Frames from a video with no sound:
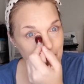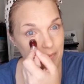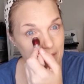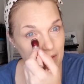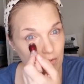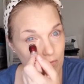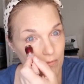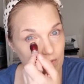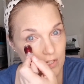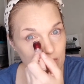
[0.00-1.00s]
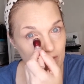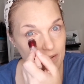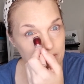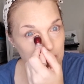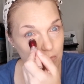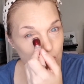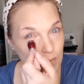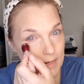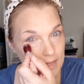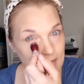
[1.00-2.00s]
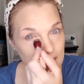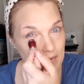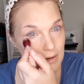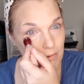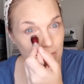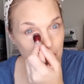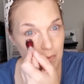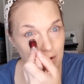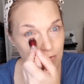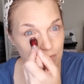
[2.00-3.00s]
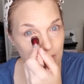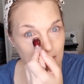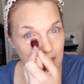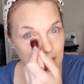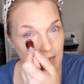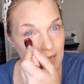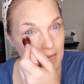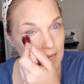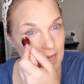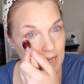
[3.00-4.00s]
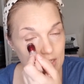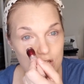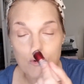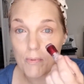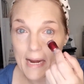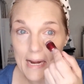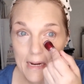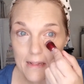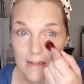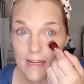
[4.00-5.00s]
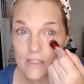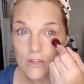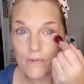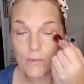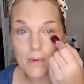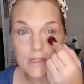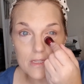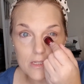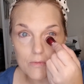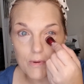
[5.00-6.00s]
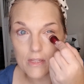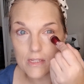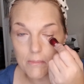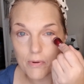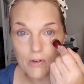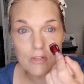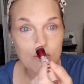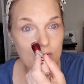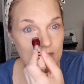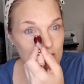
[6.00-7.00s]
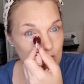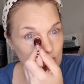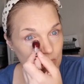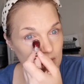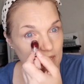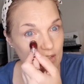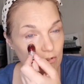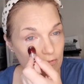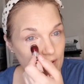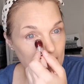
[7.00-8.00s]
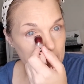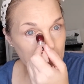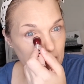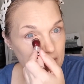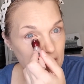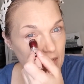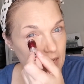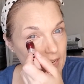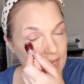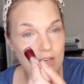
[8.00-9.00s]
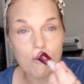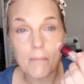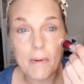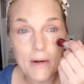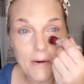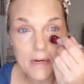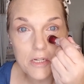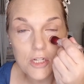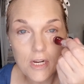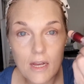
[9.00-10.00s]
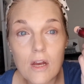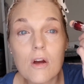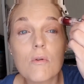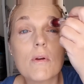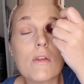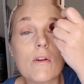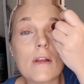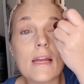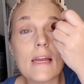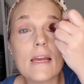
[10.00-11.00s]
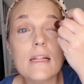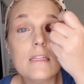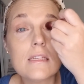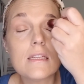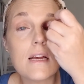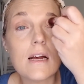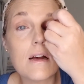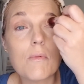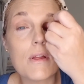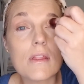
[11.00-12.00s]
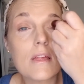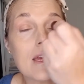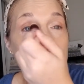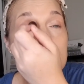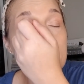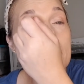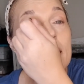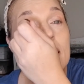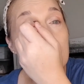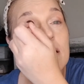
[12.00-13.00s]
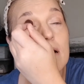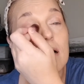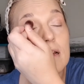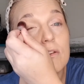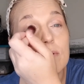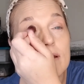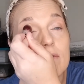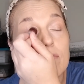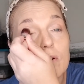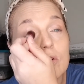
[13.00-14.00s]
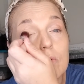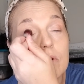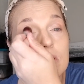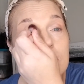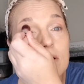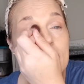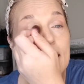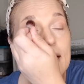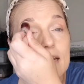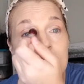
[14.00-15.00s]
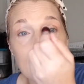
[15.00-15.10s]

You've survived some really rough terrain in the last few months, with some personal issues within your family, in your marriage, with your kids, with kids being doing virtual learning and